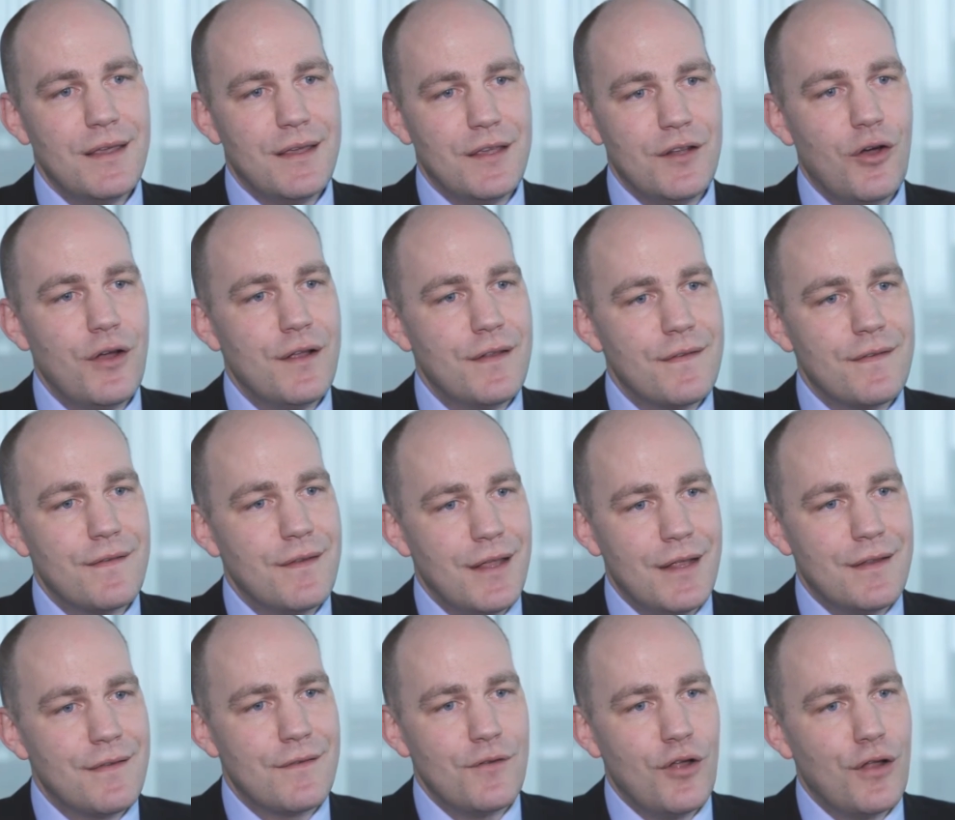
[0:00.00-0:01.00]
you know,
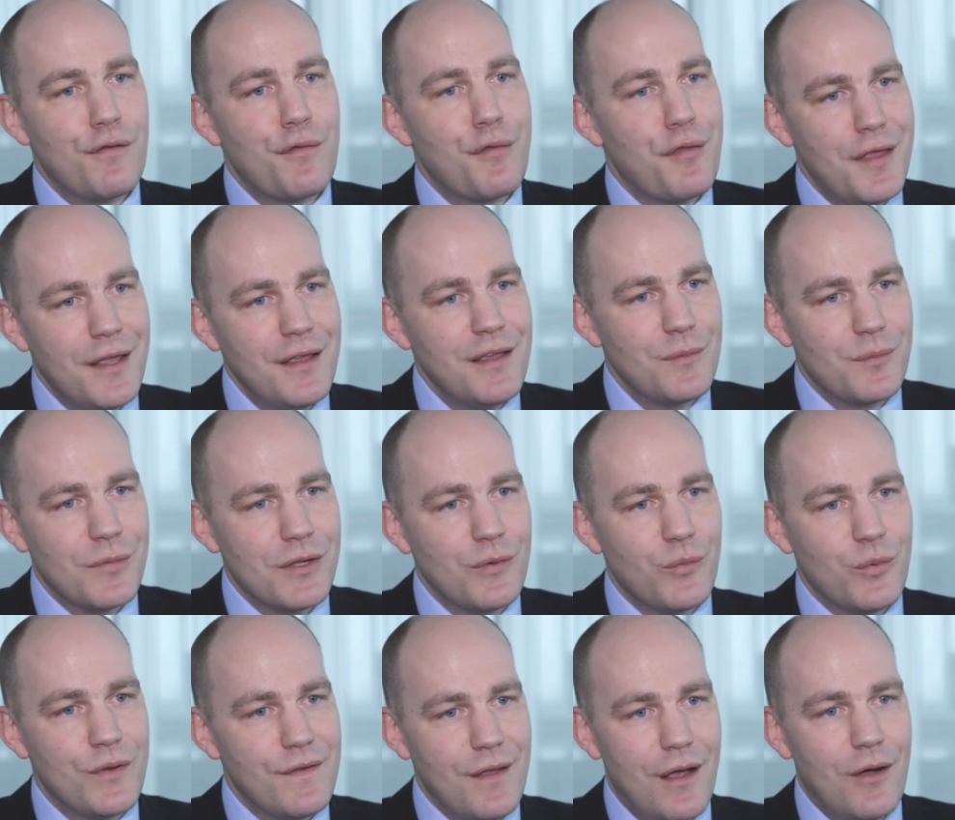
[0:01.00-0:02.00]
it's not thinkable
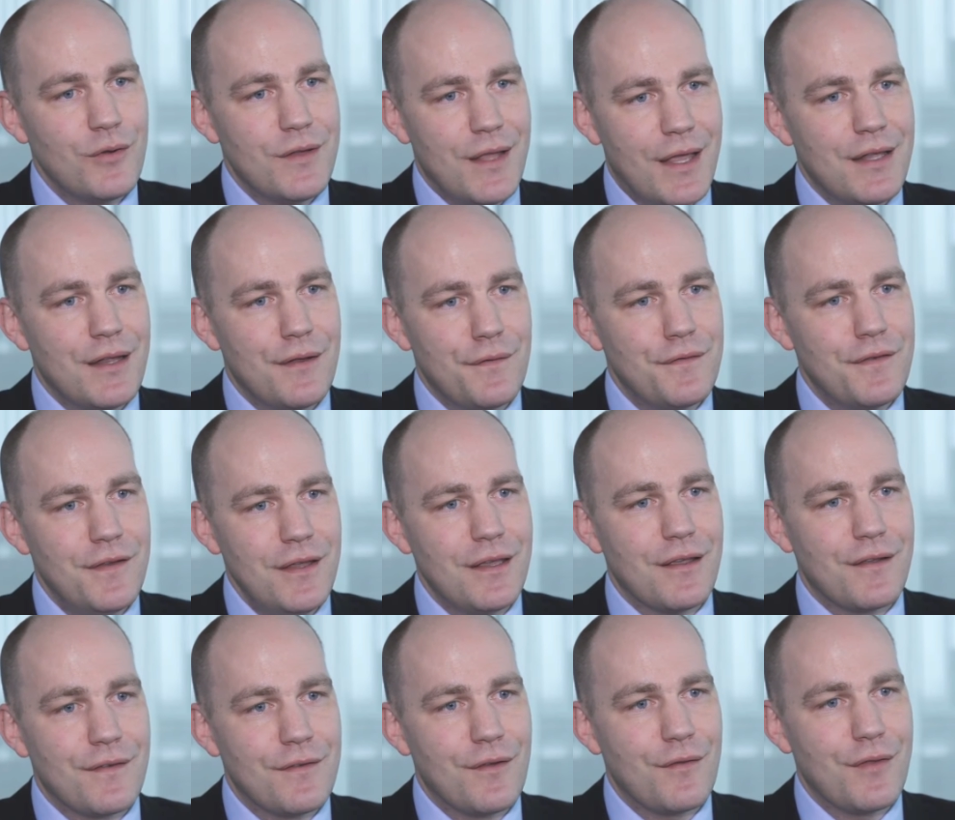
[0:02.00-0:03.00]
without
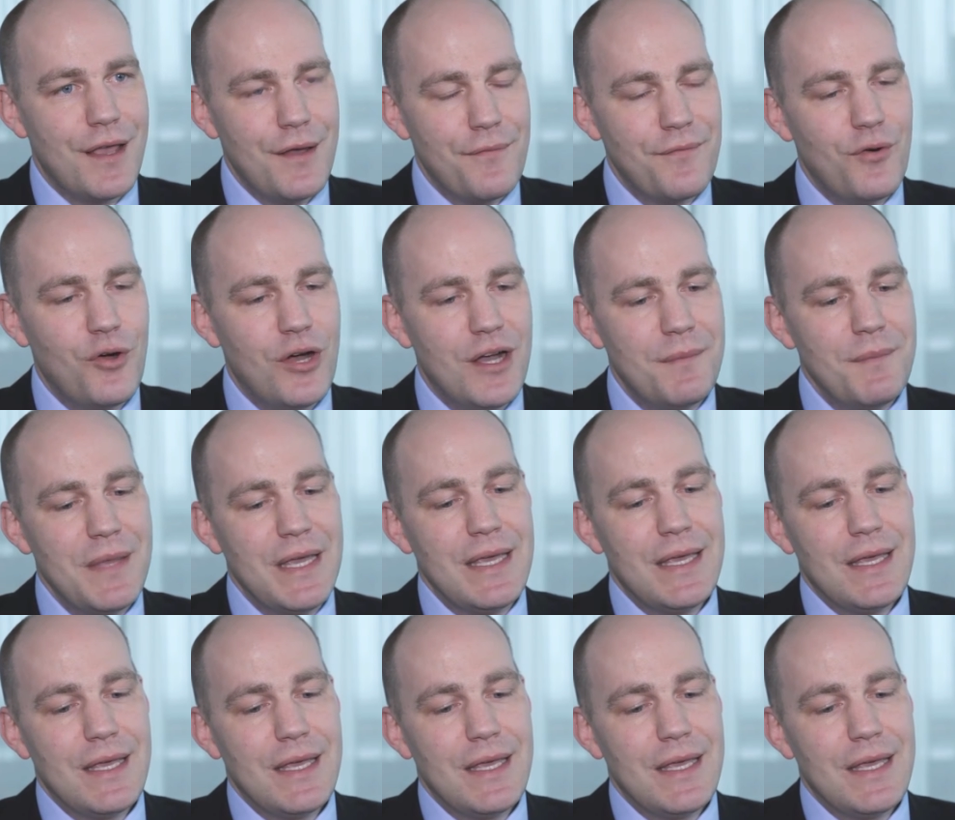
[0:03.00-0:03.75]
NFC. So therefore,